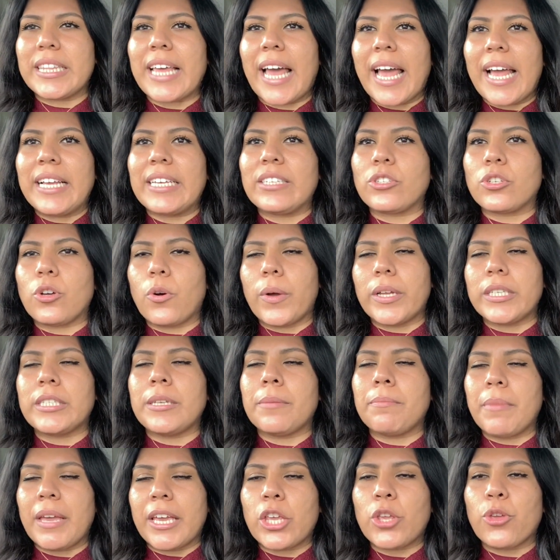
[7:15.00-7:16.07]
that is going to
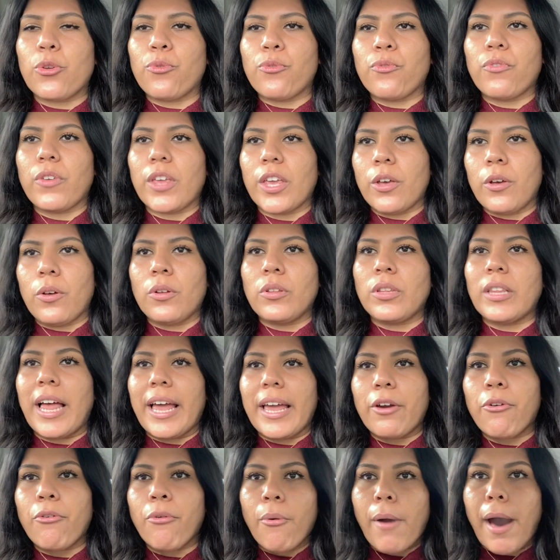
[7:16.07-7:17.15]
make you feel
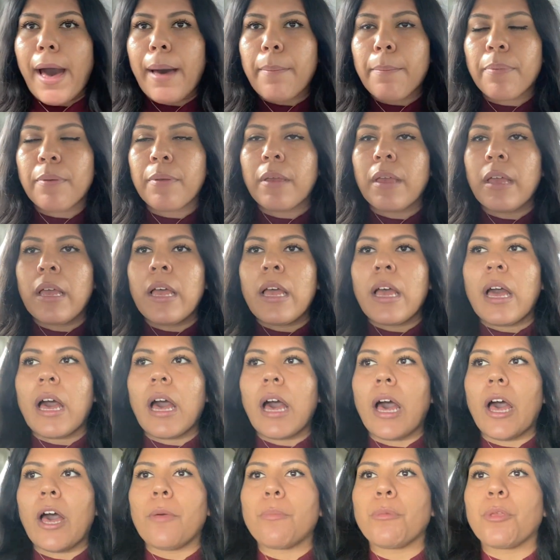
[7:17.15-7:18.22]
like crap.
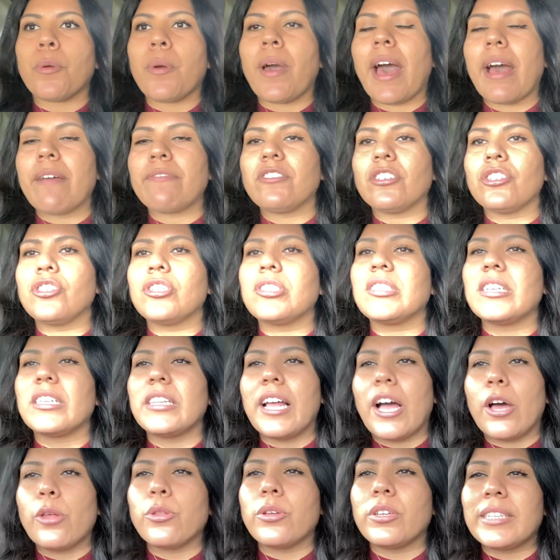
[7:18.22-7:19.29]
You have to just
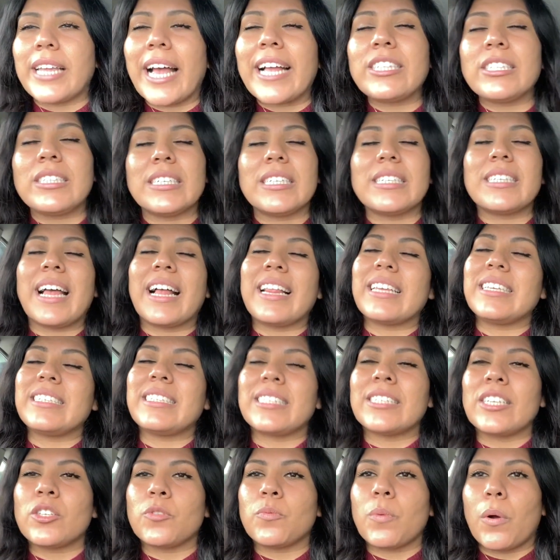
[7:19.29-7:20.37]
allow them. That's, at least
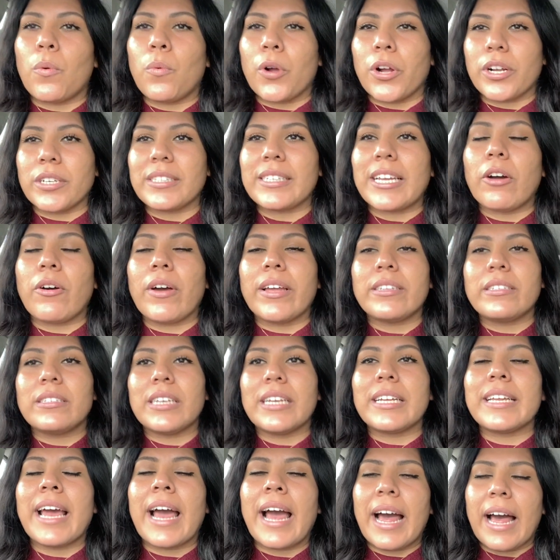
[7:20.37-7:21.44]
this is what works. Now I
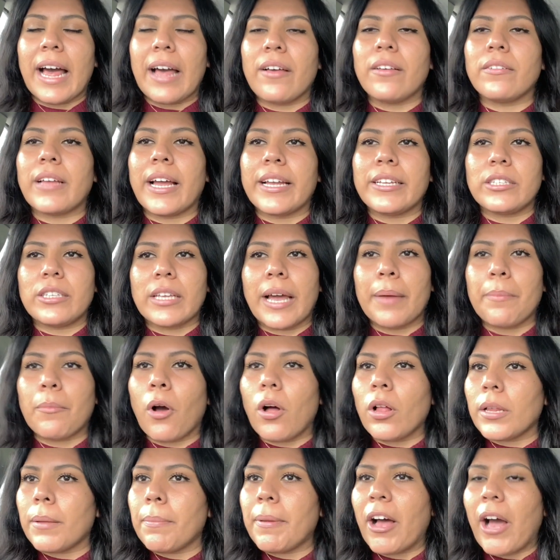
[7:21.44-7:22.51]
did have, I'm
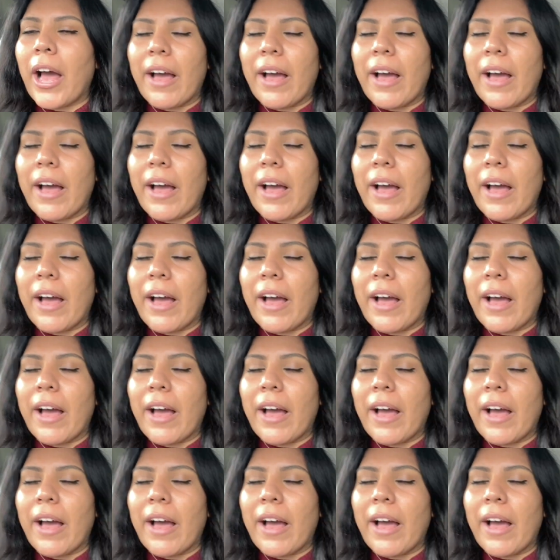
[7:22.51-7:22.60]
all about